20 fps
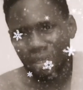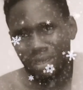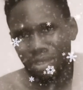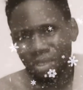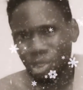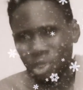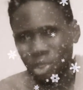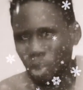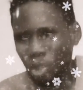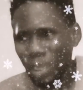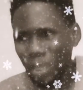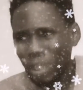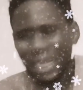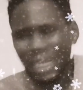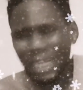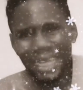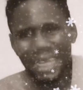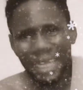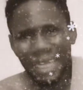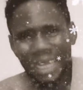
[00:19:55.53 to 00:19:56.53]
Showing
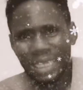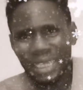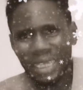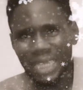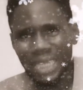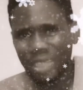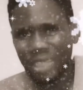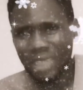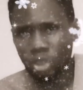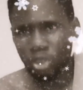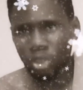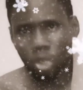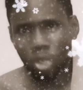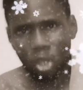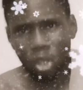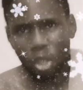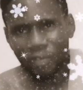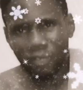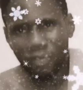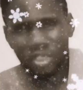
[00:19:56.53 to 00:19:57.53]
clearly that you love a